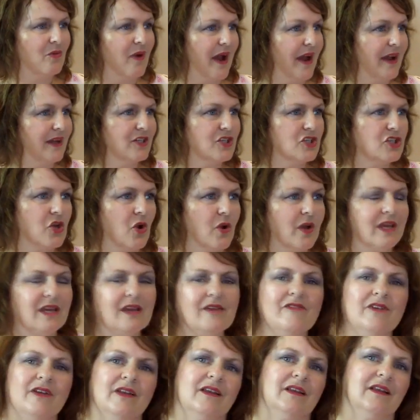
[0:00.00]
Right? So
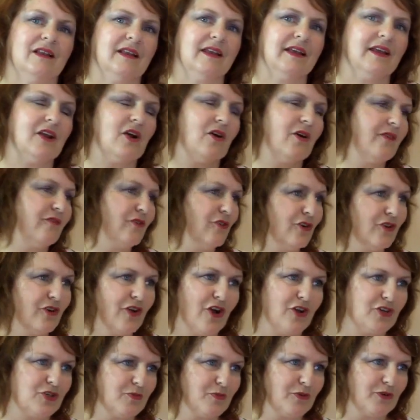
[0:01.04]
even, if you're an
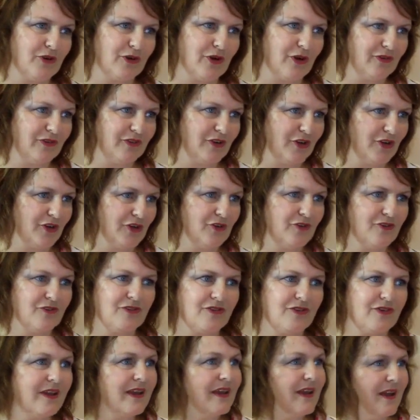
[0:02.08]
entrepreneur out there, you're
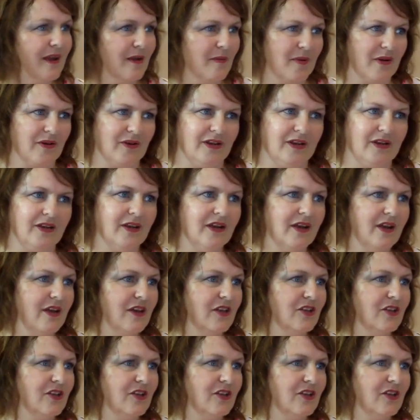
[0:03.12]
thinking about it,